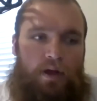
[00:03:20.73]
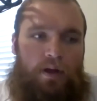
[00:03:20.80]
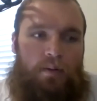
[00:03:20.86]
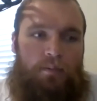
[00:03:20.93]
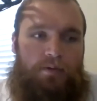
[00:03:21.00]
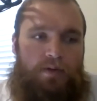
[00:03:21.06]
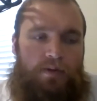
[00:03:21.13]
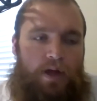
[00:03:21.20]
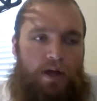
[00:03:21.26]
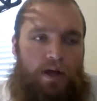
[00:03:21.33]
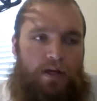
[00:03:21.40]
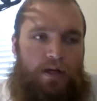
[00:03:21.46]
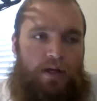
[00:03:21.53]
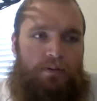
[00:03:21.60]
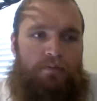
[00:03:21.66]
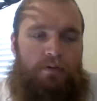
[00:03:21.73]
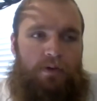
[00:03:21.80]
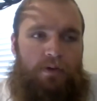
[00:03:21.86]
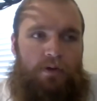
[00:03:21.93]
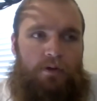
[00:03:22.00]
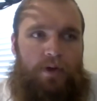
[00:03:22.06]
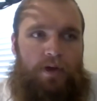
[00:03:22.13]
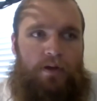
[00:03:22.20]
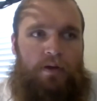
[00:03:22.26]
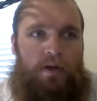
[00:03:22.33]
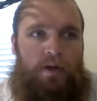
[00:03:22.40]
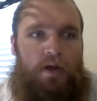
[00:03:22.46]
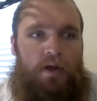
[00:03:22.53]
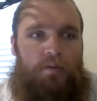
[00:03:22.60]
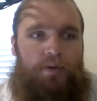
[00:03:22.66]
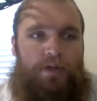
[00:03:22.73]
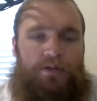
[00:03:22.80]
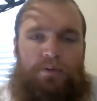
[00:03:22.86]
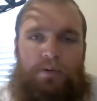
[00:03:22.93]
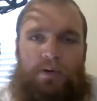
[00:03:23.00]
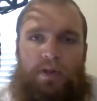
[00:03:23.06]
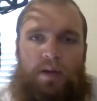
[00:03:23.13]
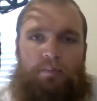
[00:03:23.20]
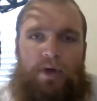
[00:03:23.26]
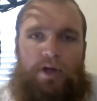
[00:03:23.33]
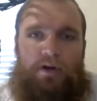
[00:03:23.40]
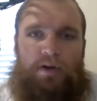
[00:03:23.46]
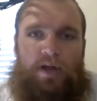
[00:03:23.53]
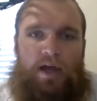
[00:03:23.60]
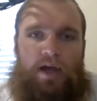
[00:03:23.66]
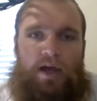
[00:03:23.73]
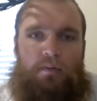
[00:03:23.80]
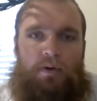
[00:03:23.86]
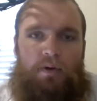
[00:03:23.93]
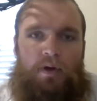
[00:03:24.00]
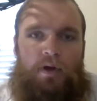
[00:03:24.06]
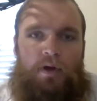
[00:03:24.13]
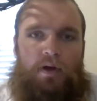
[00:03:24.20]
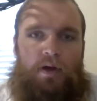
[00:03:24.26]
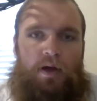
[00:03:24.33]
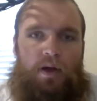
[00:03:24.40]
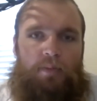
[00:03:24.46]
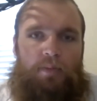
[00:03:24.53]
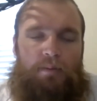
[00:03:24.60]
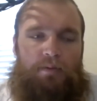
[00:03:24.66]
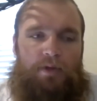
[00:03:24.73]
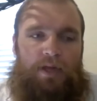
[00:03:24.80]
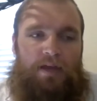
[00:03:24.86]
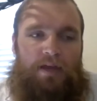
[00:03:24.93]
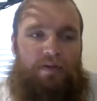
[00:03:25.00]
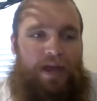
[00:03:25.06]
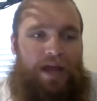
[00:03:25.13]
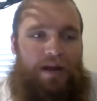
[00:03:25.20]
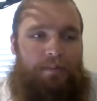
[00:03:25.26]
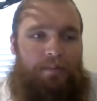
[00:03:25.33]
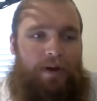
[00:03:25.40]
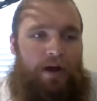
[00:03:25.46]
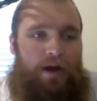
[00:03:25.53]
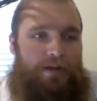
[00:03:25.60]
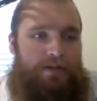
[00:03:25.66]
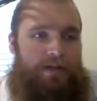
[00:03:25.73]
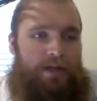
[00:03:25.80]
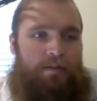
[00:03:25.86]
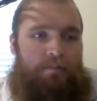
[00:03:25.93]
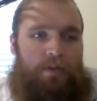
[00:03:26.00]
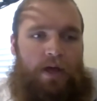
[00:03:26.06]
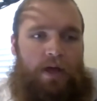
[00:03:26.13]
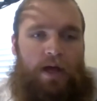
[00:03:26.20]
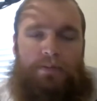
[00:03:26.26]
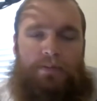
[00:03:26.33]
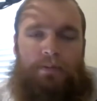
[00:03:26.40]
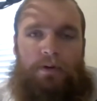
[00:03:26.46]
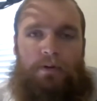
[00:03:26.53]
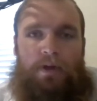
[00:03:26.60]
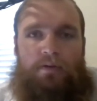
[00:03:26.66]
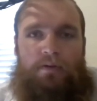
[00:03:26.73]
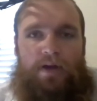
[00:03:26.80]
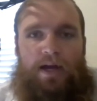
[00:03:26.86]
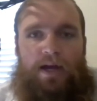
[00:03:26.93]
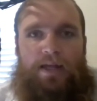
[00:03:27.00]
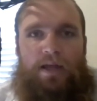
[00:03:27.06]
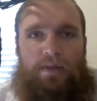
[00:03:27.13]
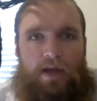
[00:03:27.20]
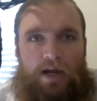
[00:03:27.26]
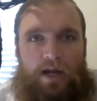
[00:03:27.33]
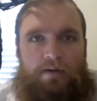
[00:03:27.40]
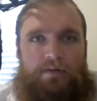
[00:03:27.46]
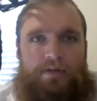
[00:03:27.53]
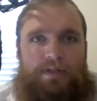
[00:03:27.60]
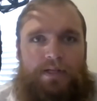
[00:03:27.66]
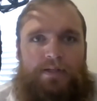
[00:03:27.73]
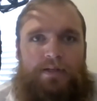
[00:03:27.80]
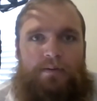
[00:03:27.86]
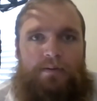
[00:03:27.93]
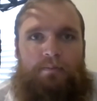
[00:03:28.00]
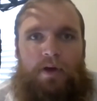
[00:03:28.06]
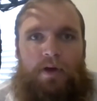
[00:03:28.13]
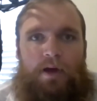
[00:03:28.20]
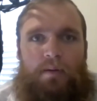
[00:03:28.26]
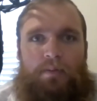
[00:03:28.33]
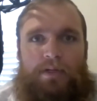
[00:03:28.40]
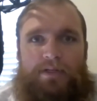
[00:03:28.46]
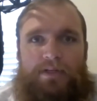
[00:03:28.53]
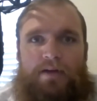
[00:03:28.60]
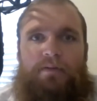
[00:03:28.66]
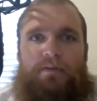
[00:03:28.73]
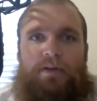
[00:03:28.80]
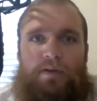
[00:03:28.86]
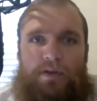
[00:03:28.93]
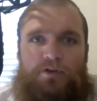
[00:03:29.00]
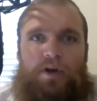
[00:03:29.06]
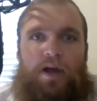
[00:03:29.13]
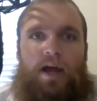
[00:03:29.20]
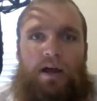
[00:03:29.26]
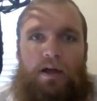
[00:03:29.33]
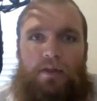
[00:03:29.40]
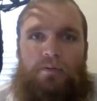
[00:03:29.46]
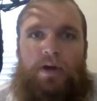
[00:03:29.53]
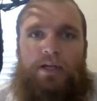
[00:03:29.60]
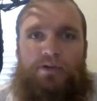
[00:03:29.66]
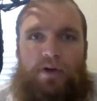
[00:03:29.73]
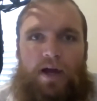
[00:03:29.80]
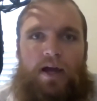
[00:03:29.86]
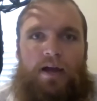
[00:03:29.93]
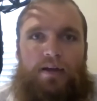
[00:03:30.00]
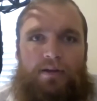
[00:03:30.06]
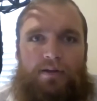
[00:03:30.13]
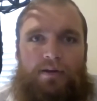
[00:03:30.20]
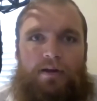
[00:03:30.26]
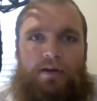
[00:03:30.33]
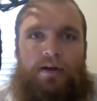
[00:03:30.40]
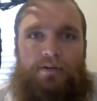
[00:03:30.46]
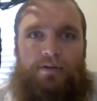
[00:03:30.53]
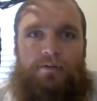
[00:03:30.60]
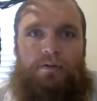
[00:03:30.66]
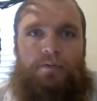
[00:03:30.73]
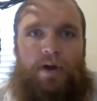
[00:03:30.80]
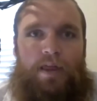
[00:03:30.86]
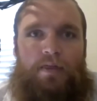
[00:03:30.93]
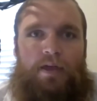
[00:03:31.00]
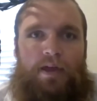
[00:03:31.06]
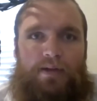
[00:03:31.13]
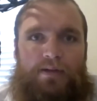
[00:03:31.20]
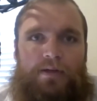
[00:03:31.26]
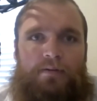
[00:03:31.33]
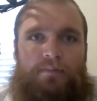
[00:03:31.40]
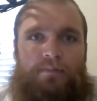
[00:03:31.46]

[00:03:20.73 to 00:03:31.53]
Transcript: He was in the hospital for a little bit, but he's doing a lot better now. They believe that the antibiotics they gave him in the hospital have kind of kicked that out of his system. He's definitely on the right track, and doing the right things.